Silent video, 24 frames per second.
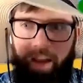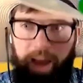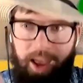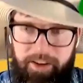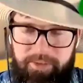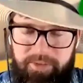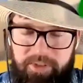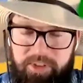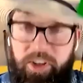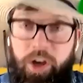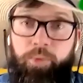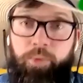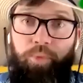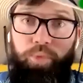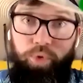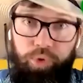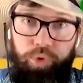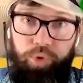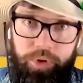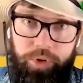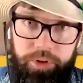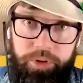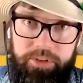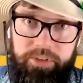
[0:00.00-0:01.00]
have some
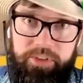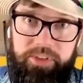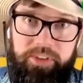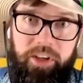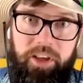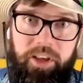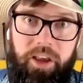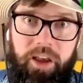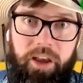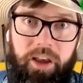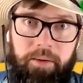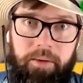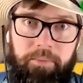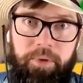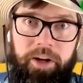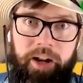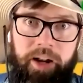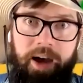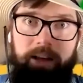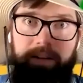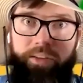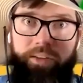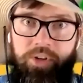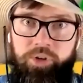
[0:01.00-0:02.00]
rules, but
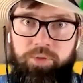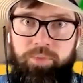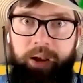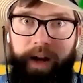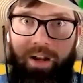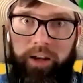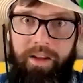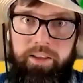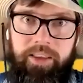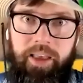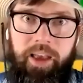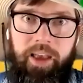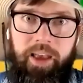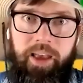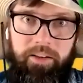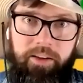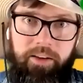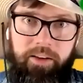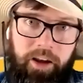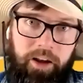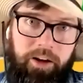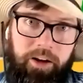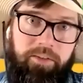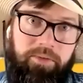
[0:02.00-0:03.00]
not too many
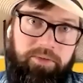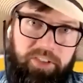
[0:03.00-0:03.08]
that kind